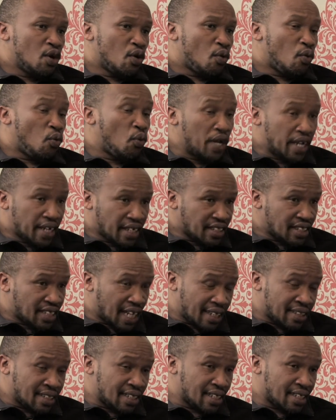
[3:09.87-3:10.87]
We
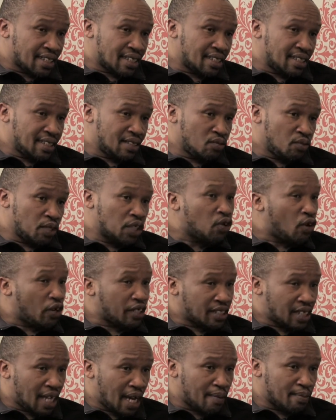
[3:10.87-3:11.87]
rejected with
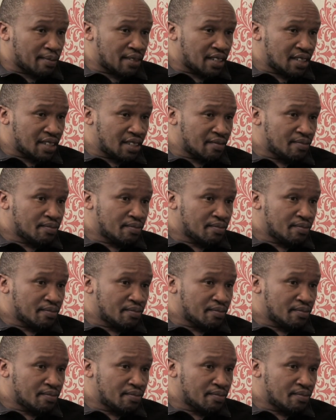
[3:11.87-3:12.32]
contempt